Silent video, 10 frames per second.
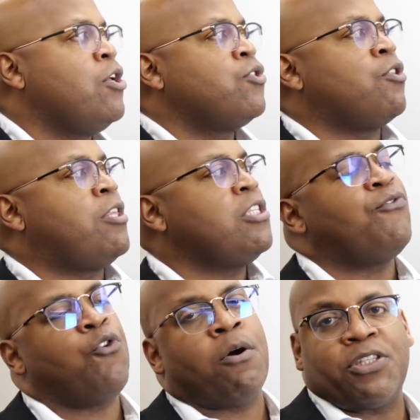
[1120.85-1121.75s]
So this
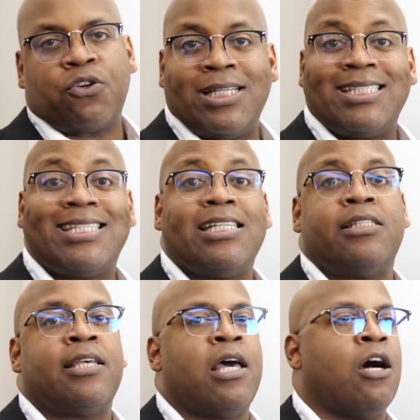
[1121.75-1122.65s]
form is going to
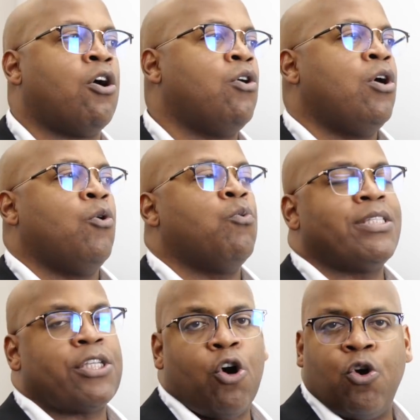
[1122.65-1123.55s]
detail
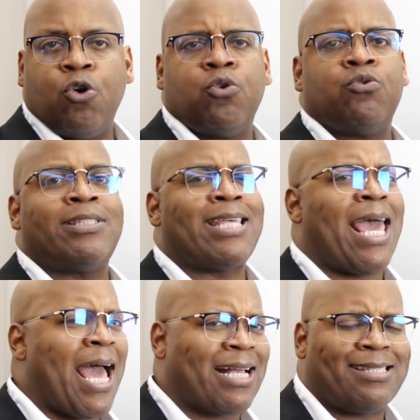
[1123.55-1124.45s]
what's owed,
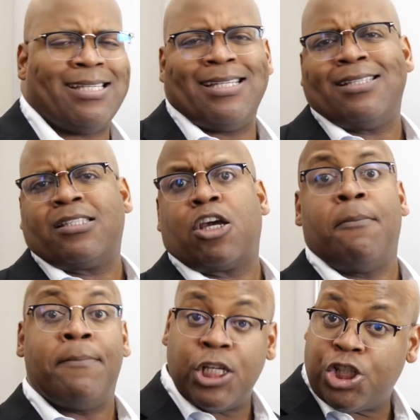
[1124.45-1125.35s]
taxes,
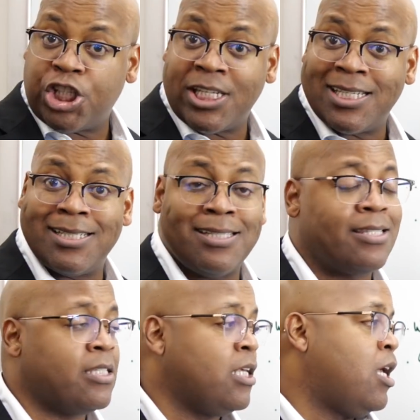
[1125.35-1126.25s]

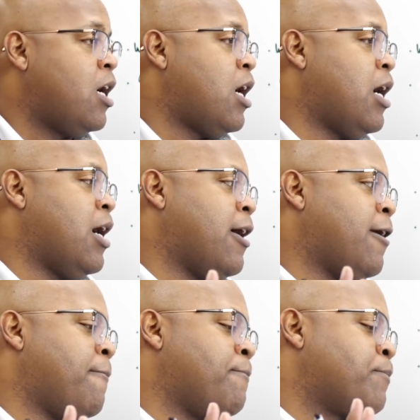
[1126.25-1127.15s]
commissions,
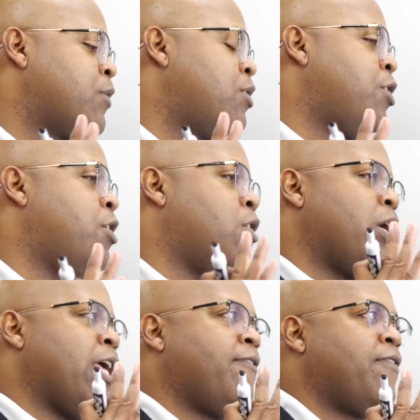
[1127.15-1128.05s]

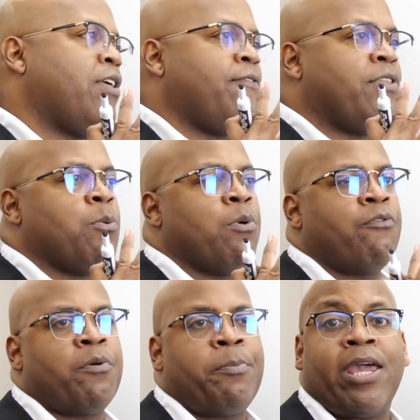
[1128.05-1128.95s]
if there were
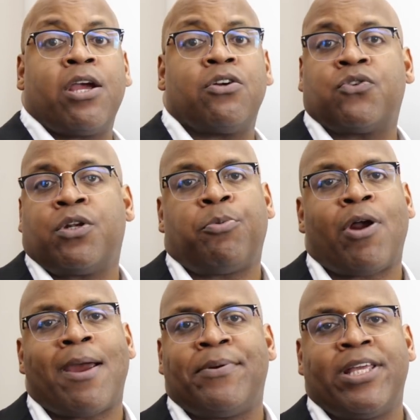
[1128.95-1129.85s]
repairs on the
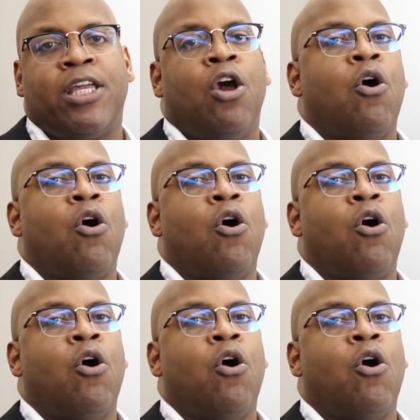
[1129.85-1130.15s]
property.